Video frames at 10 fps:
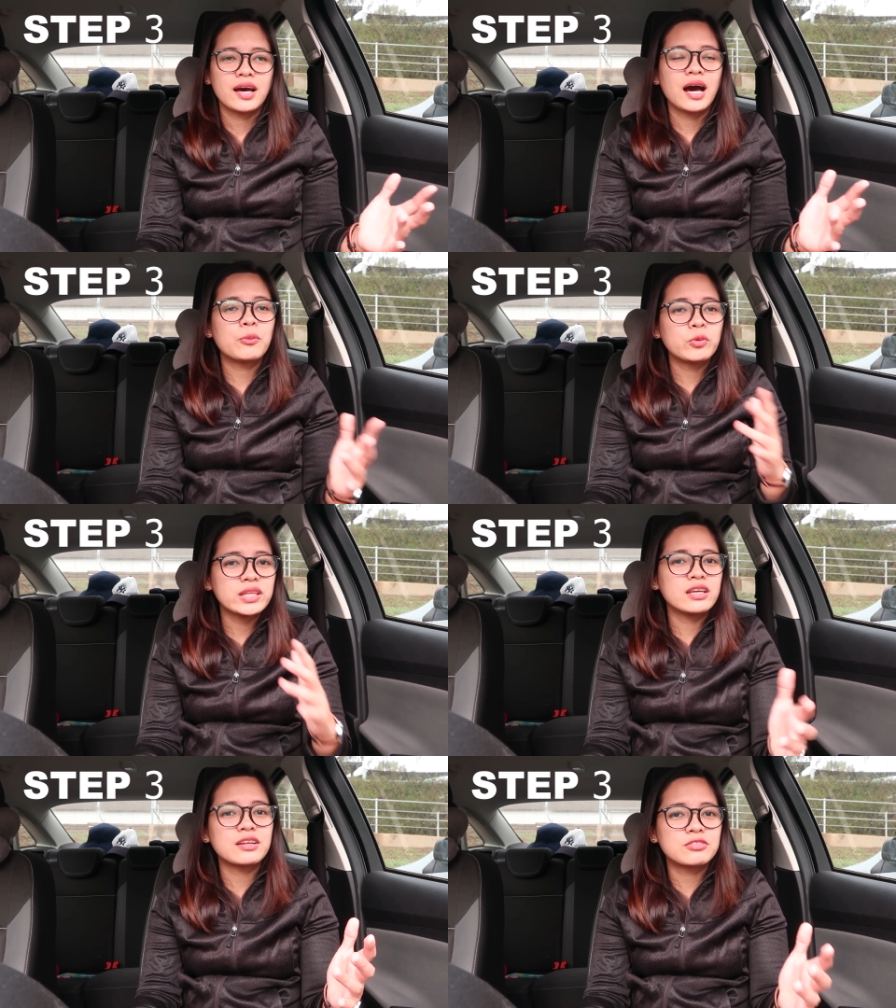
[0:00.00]
Um,
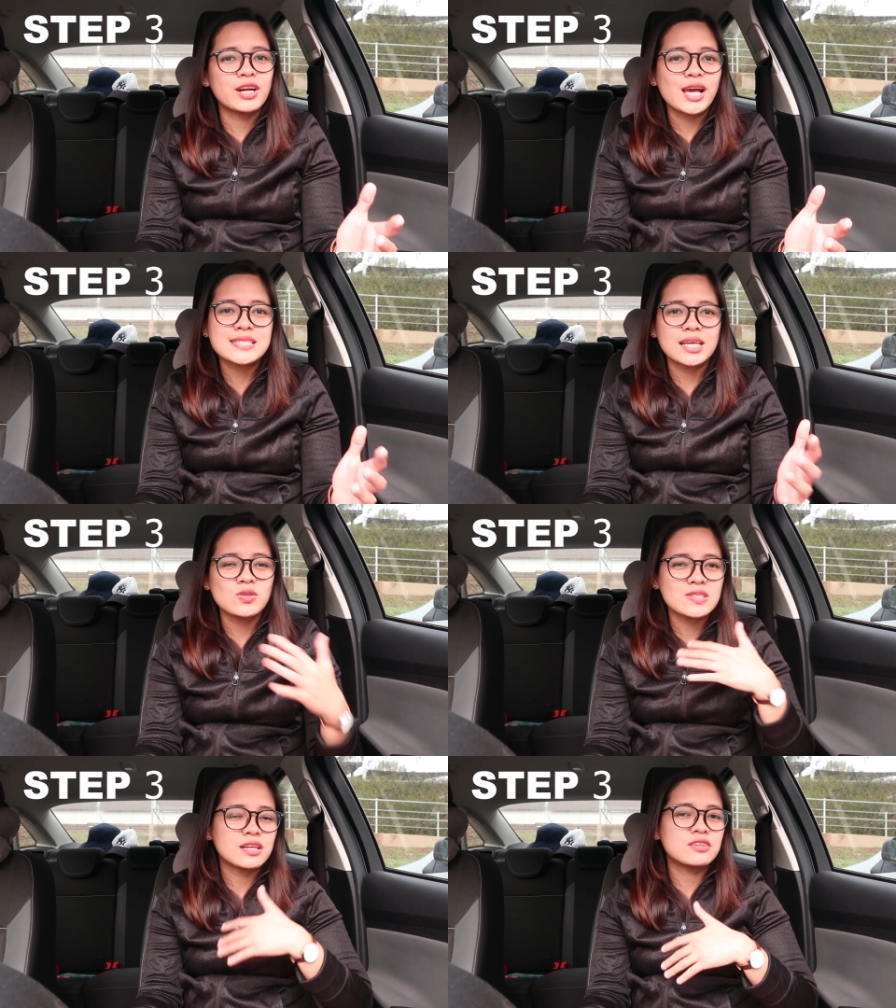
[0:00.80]
with the address, I
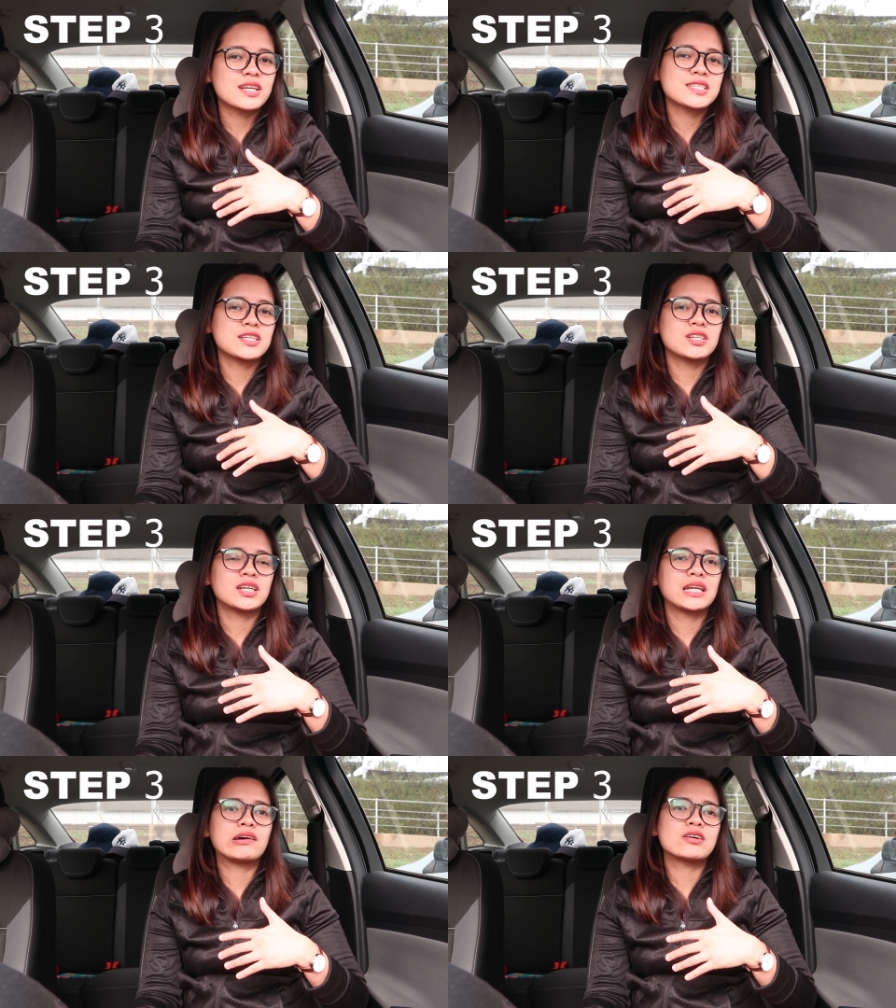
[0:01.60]
use the address here
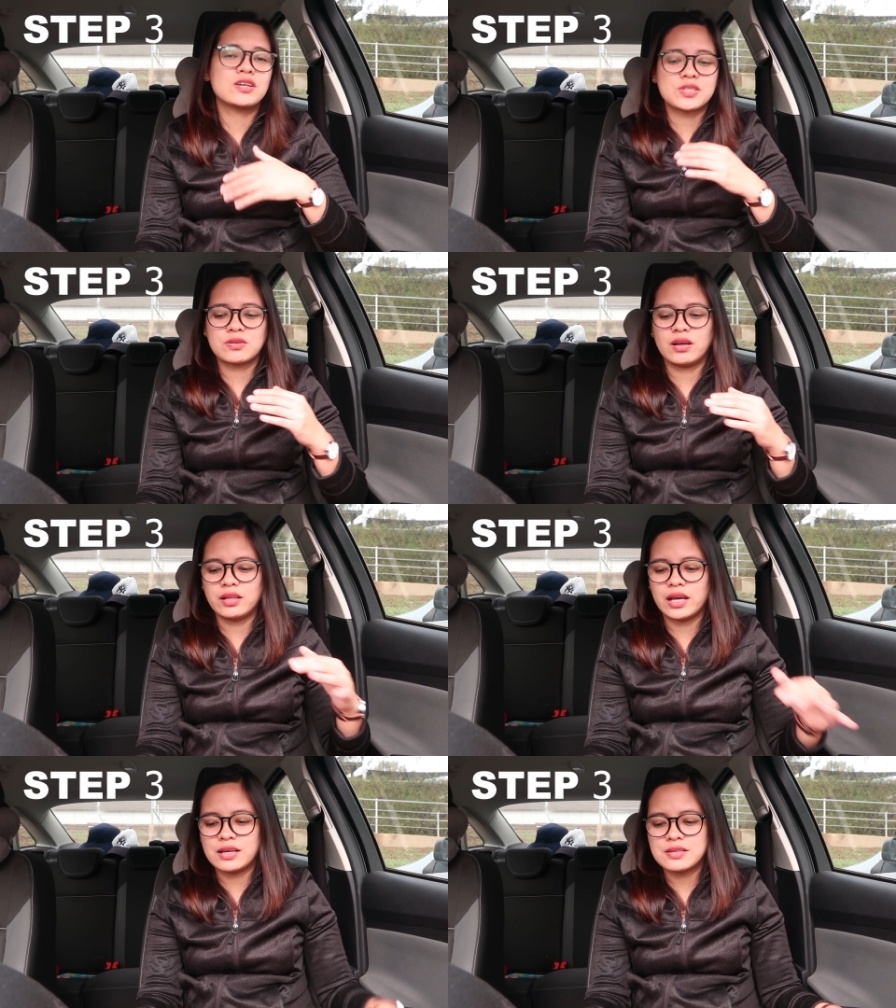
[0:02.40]
in uh,
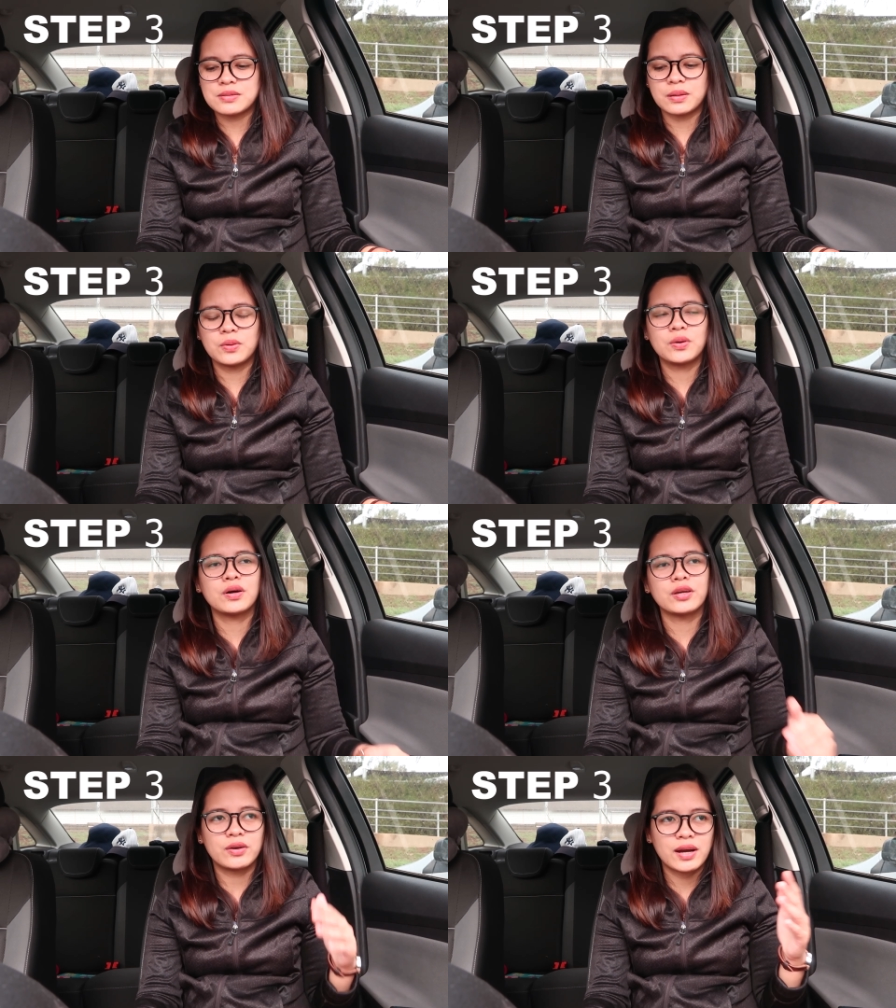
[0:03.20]
Australia. So
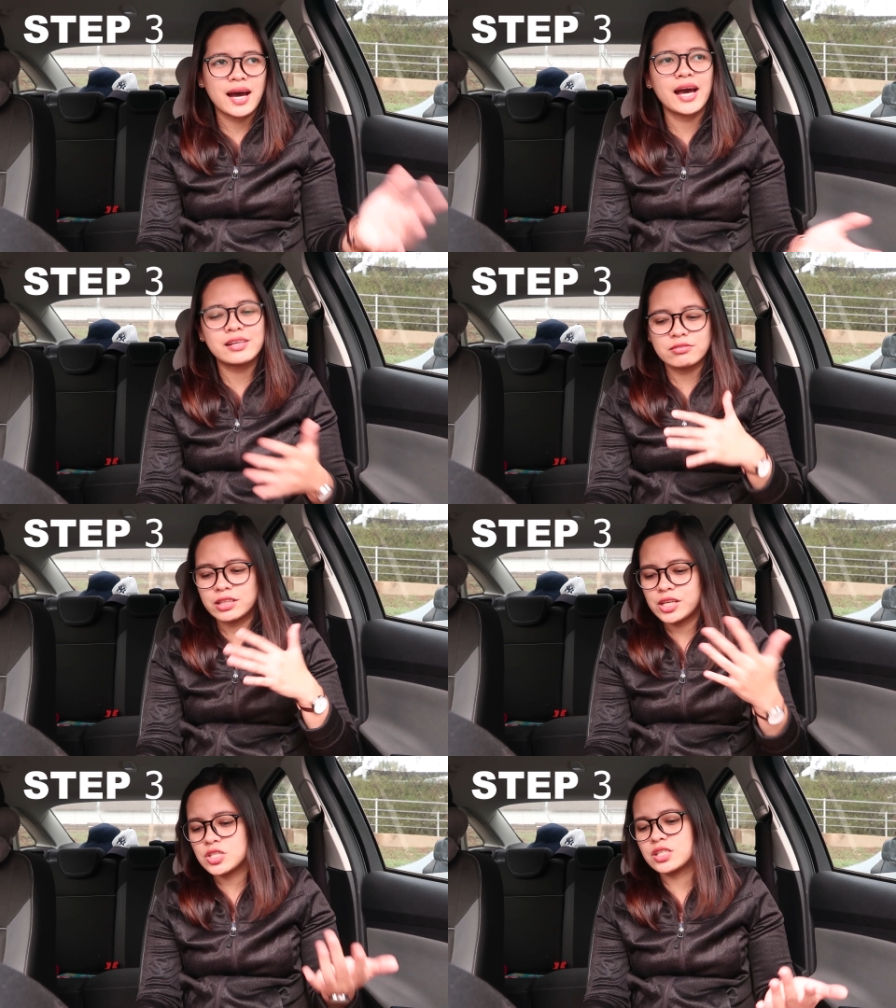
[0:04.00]
your height,
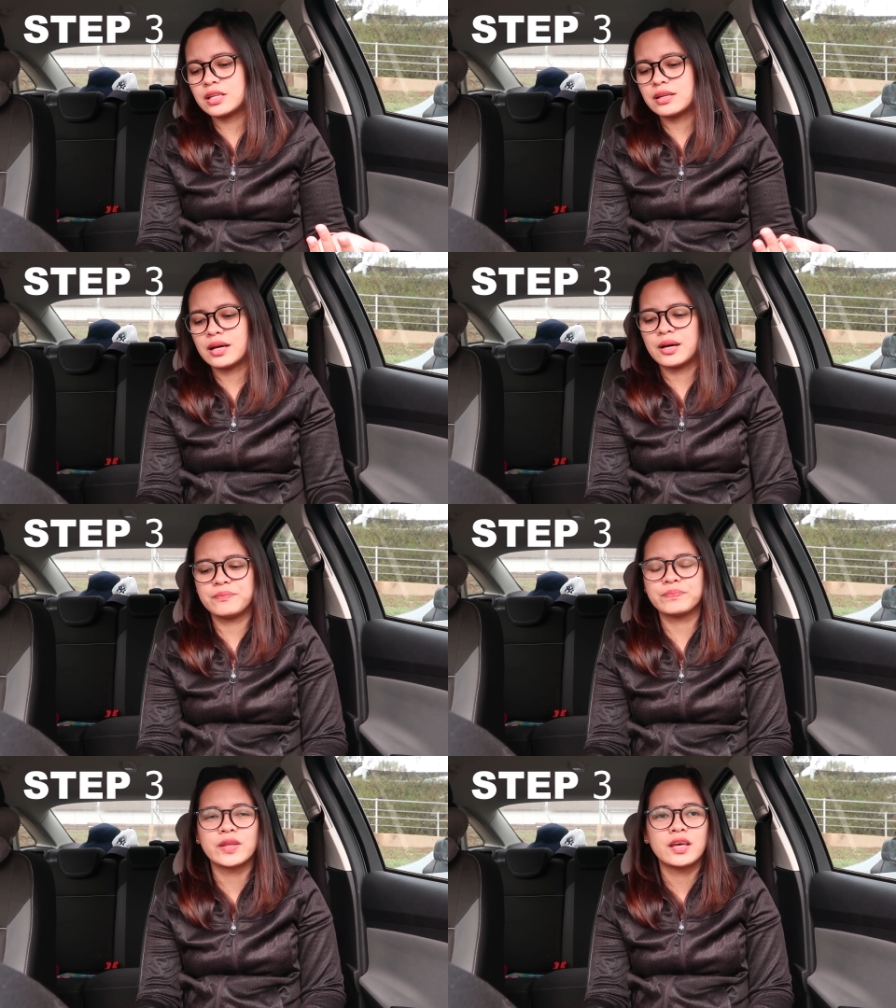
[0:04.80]
religion,
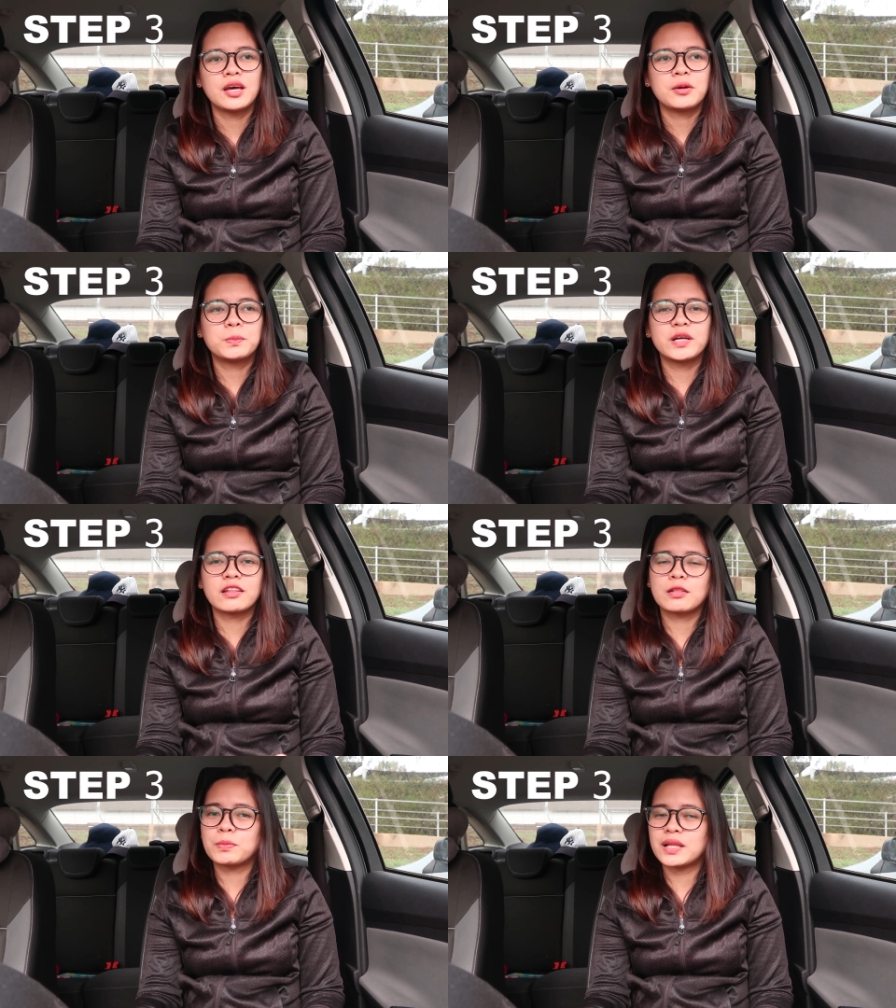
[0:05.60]
um,
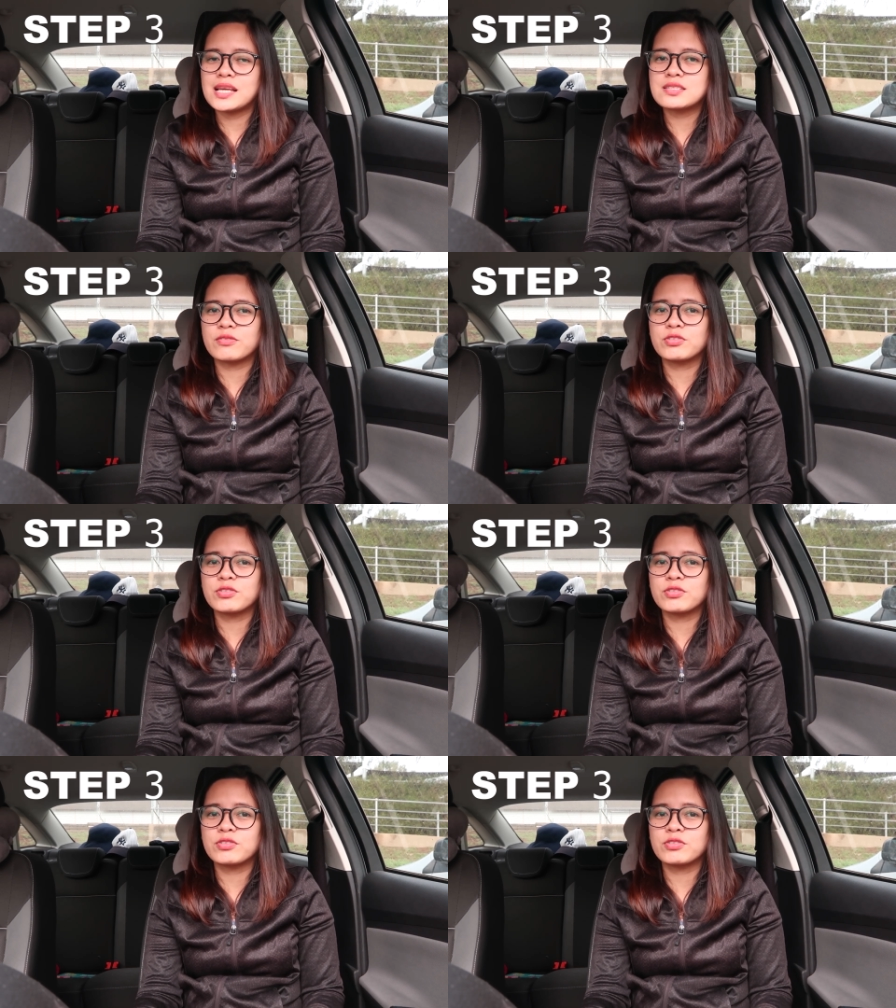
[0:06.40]
birthplace